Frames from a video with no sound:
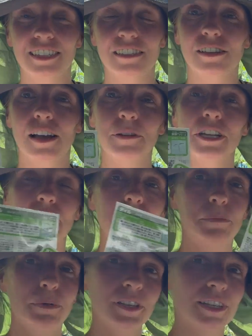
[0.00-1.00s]
So I'm going to go
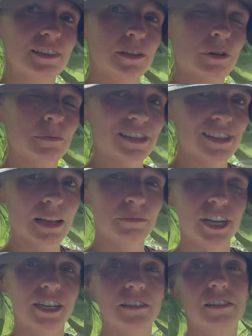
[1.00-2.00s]
and put these in where my
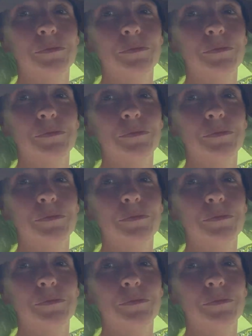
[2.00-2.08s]
snapdragon used to